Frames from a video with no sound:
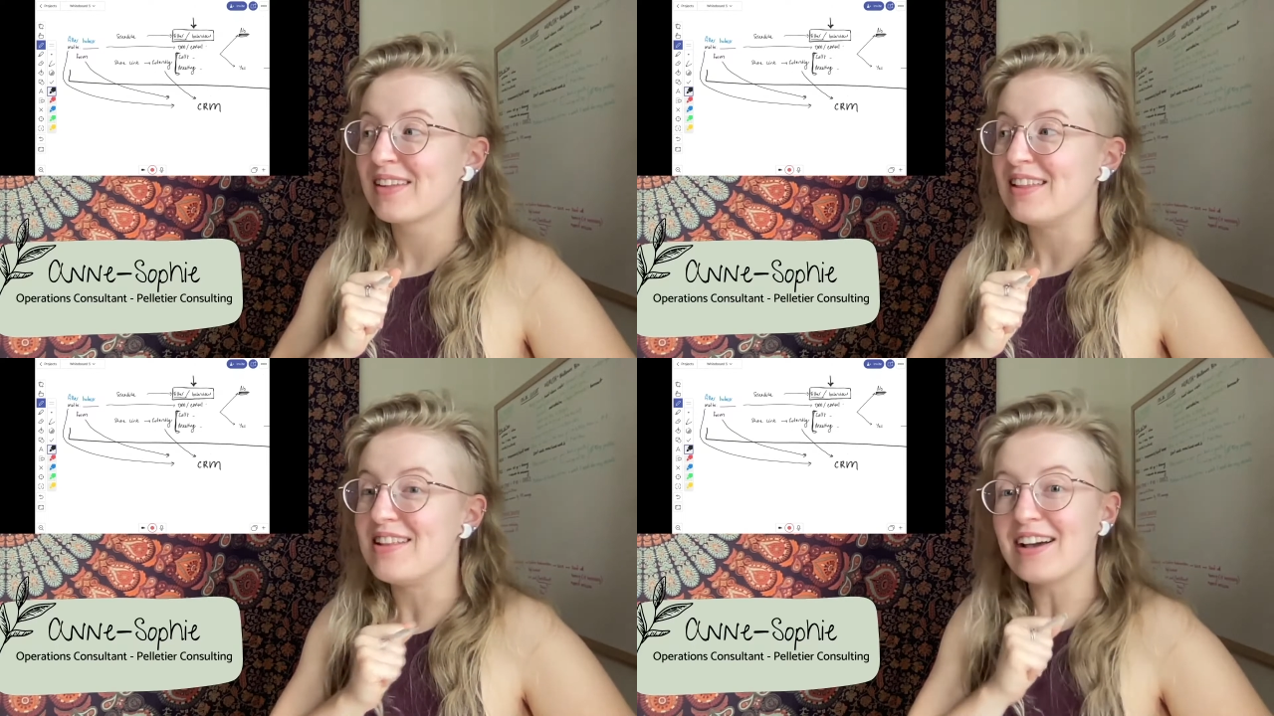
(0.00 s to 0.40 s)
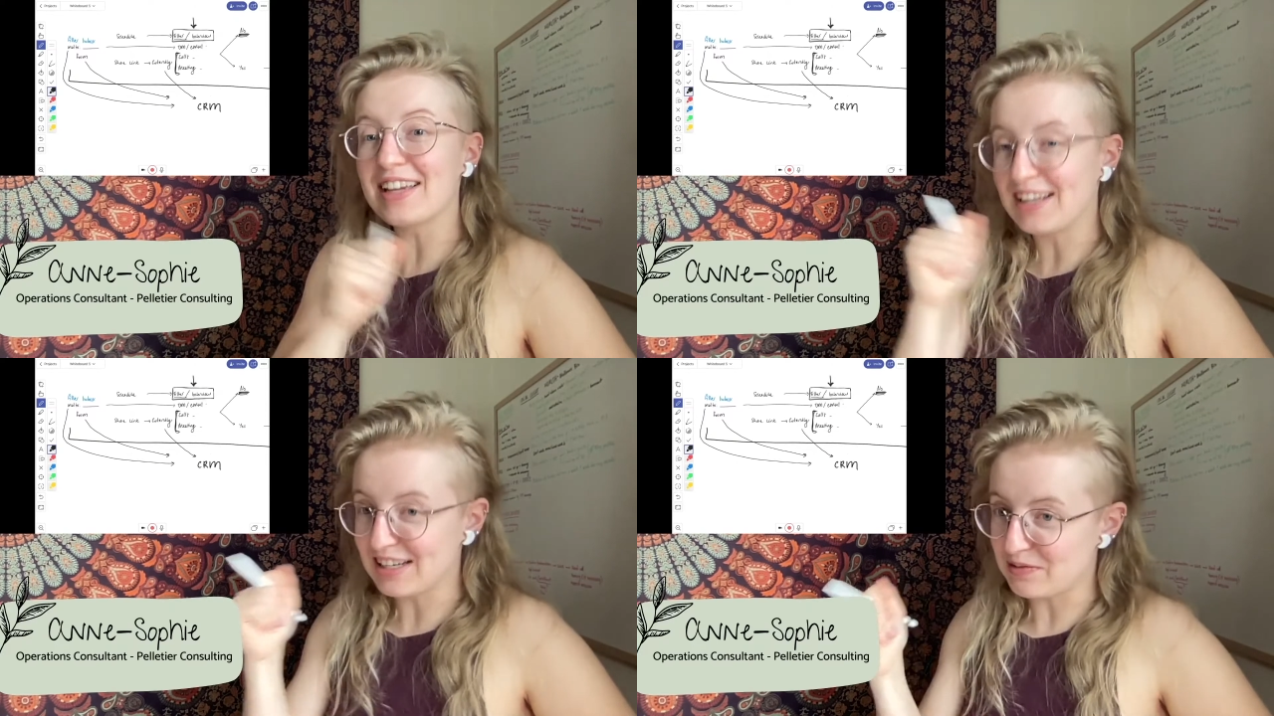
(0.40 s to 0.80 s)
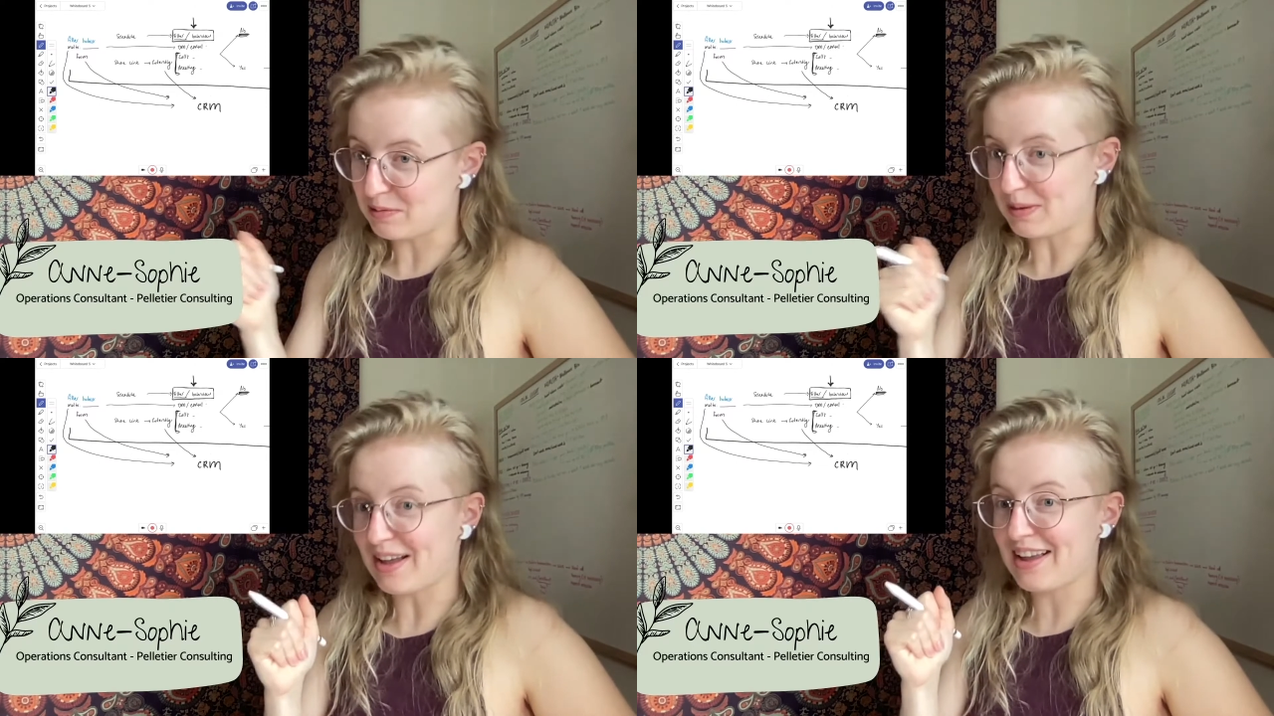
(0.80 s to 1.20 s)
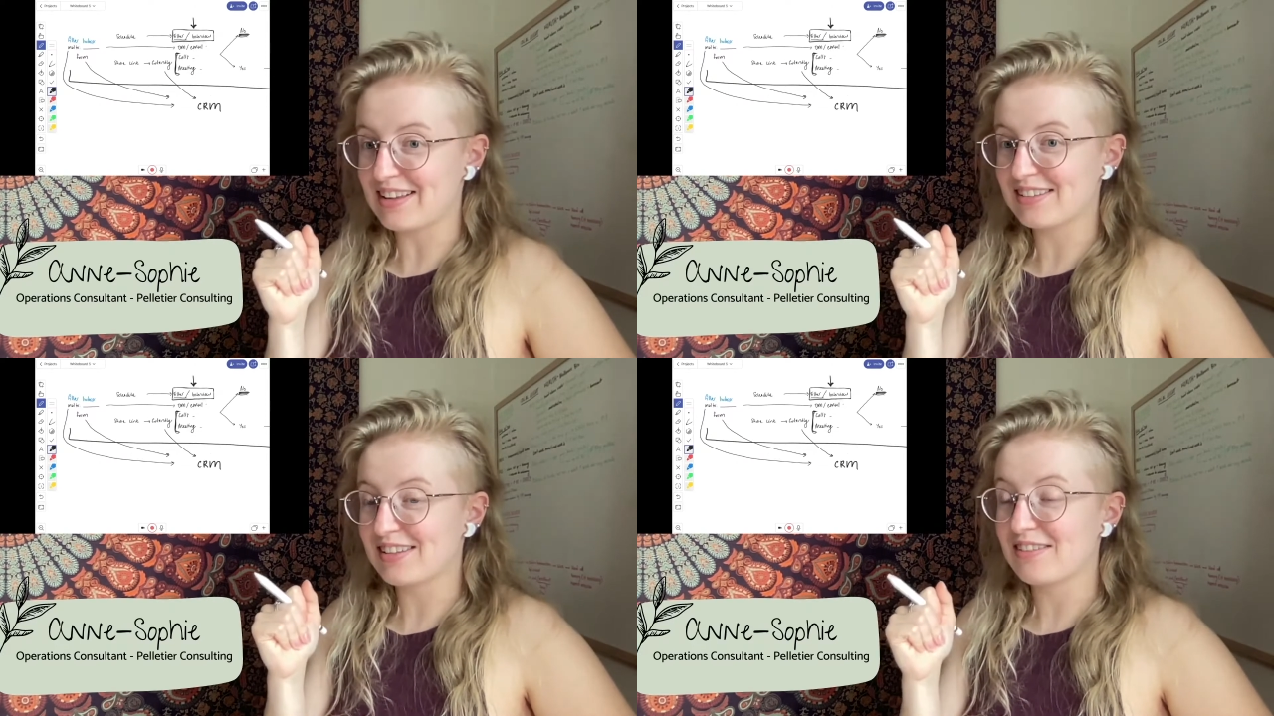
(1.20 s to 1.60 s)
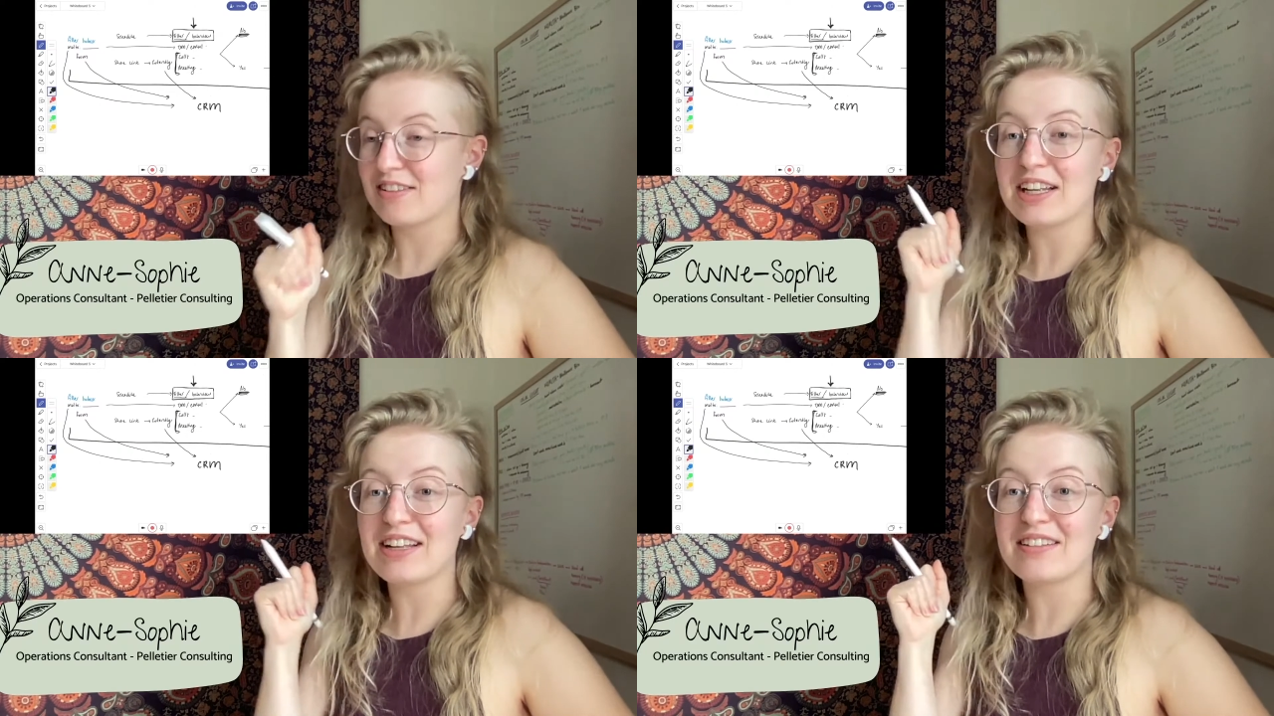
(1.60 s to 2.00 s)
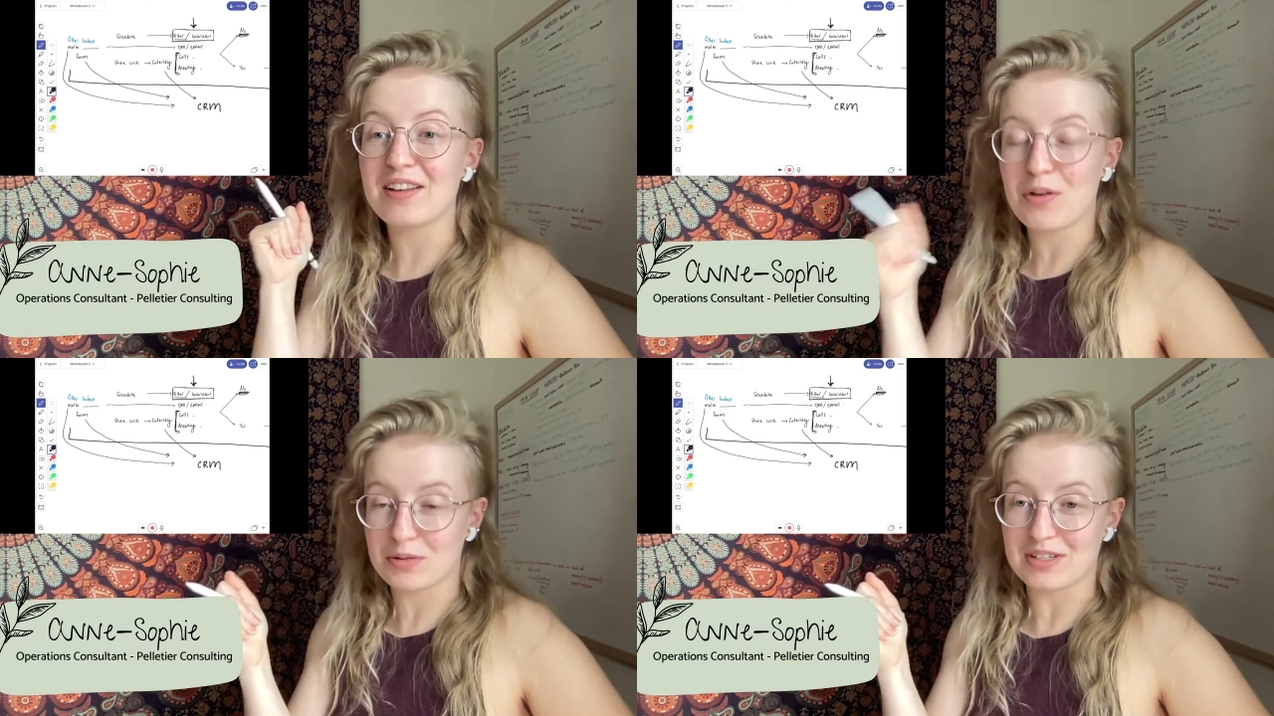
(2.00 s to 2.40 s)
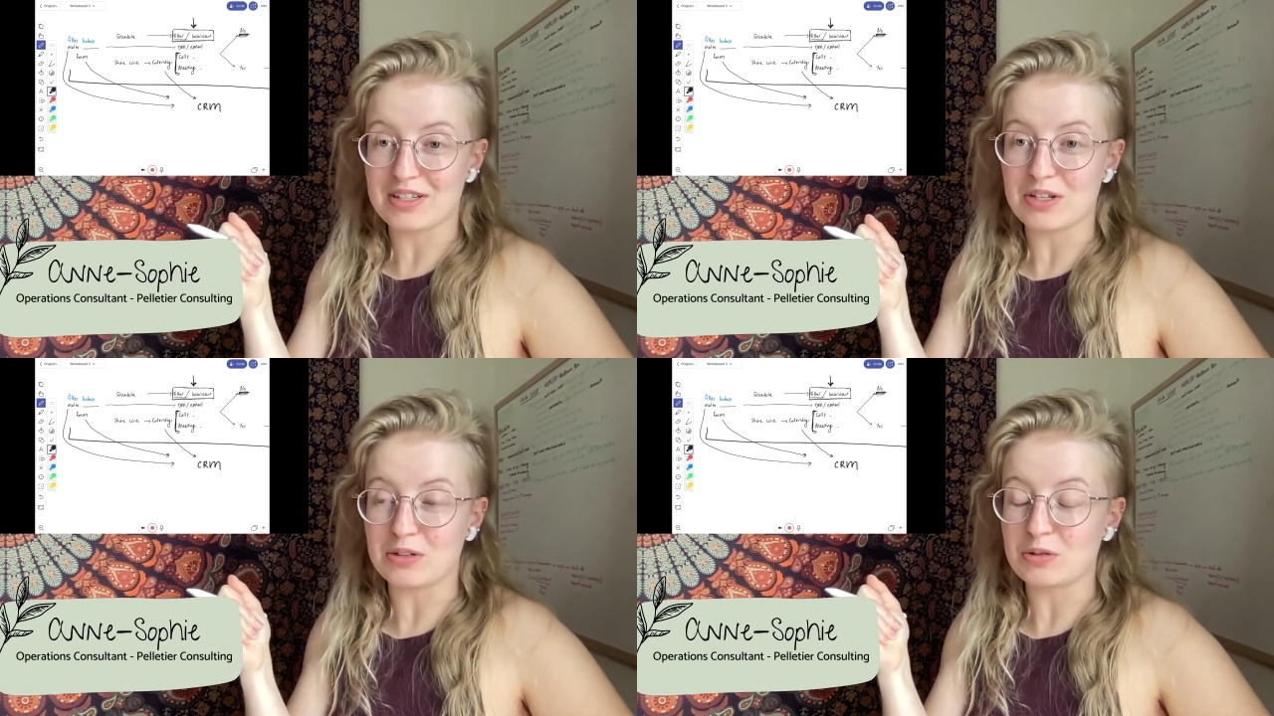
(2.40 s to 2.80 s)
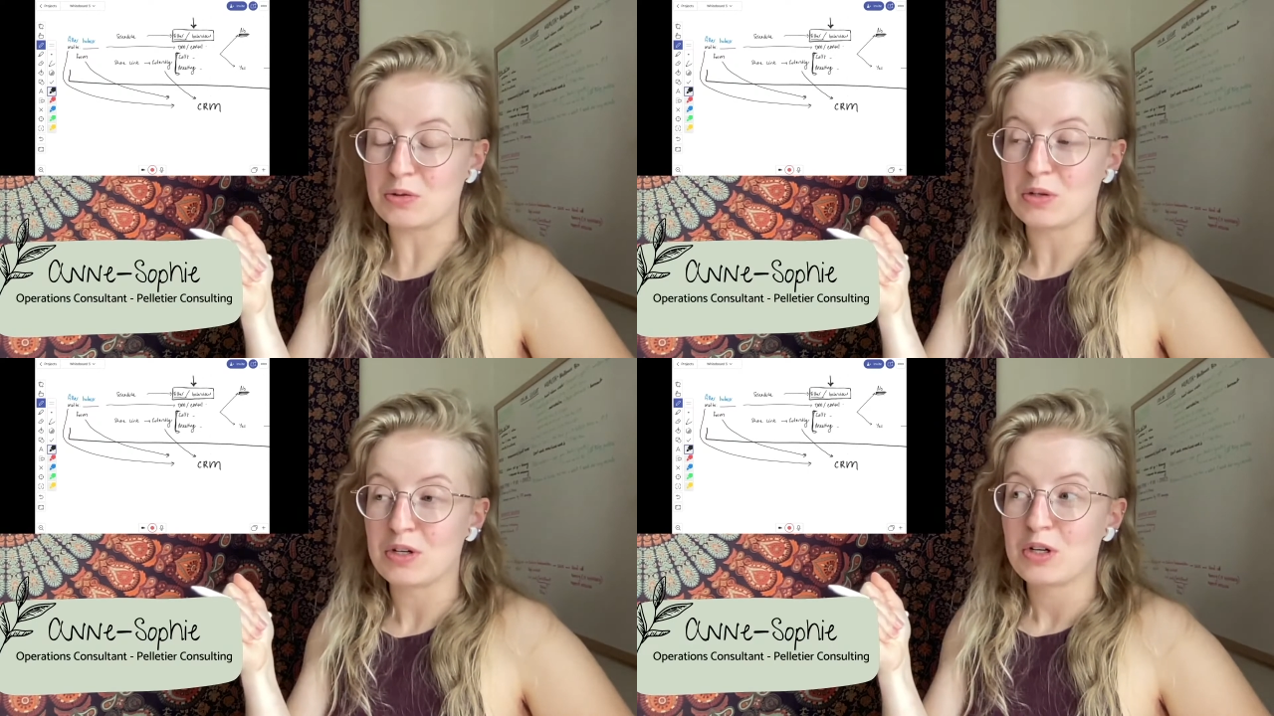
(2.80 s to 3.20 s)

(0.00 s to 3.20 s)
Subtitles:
not getting any replies, thinking they ghosted you,